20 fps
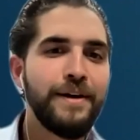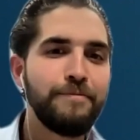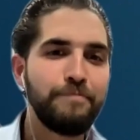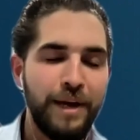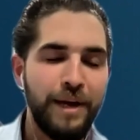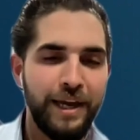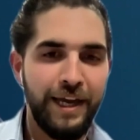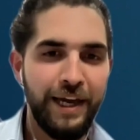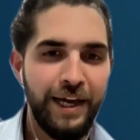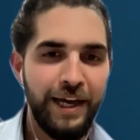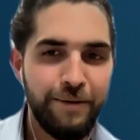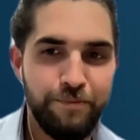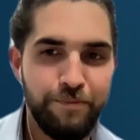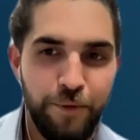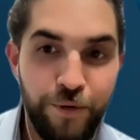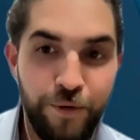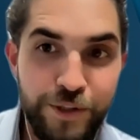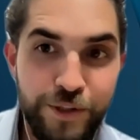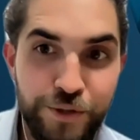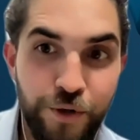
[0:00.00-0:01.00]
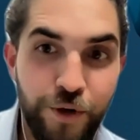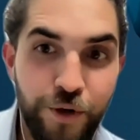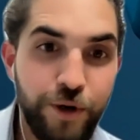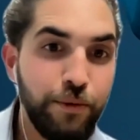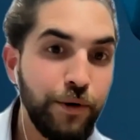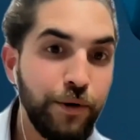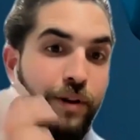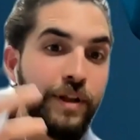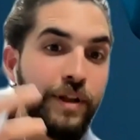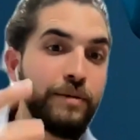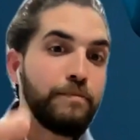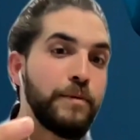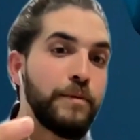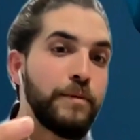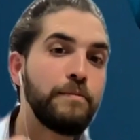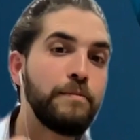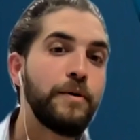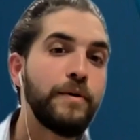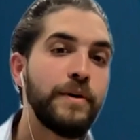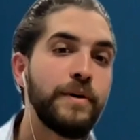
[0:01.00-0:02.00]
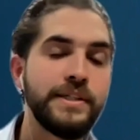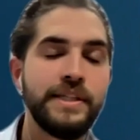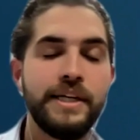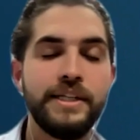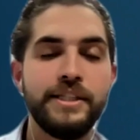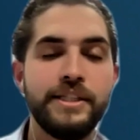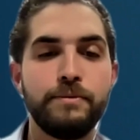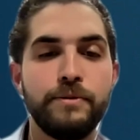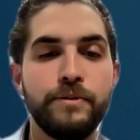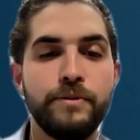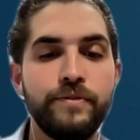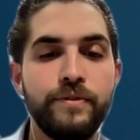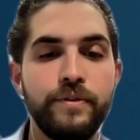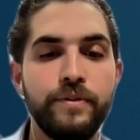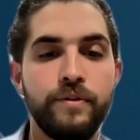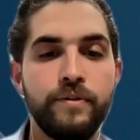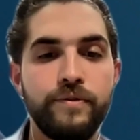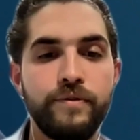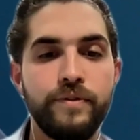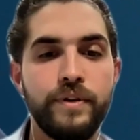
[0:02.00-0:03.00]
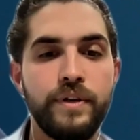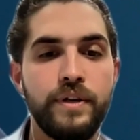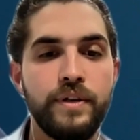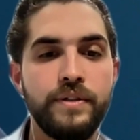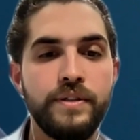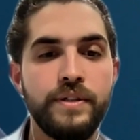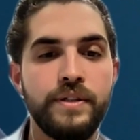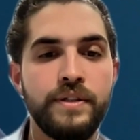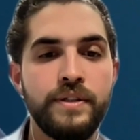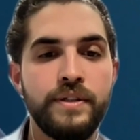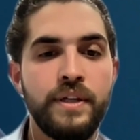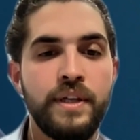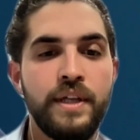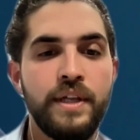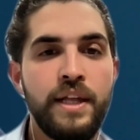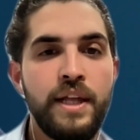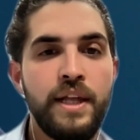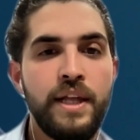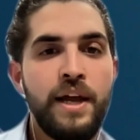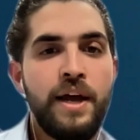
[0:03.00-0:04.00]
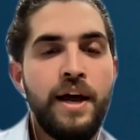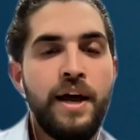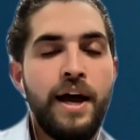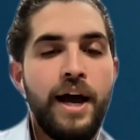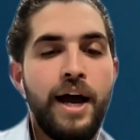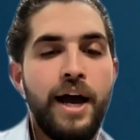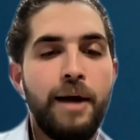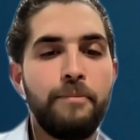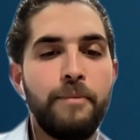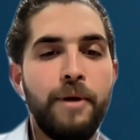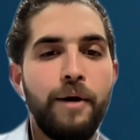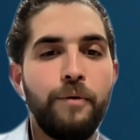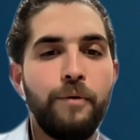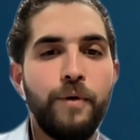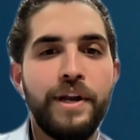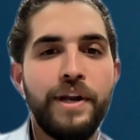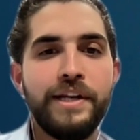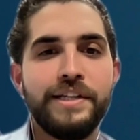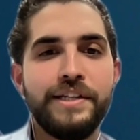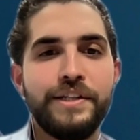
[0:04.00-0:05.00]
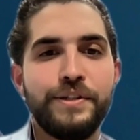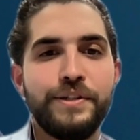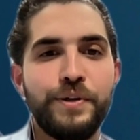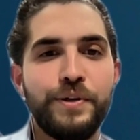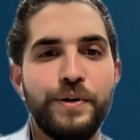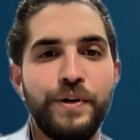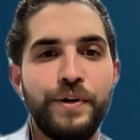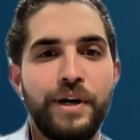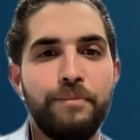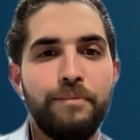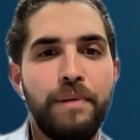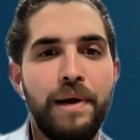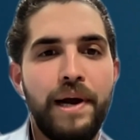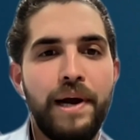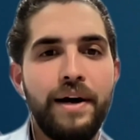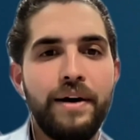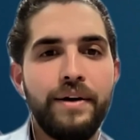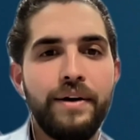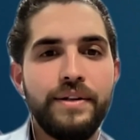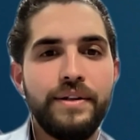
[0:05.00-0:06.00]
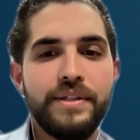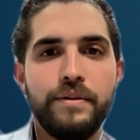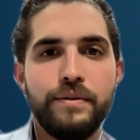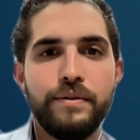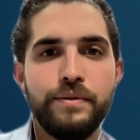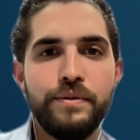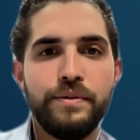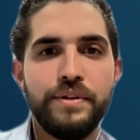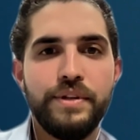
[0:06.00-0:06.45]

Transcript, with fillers: making it more enjoyable and more accessible for users. I wanted to talk about all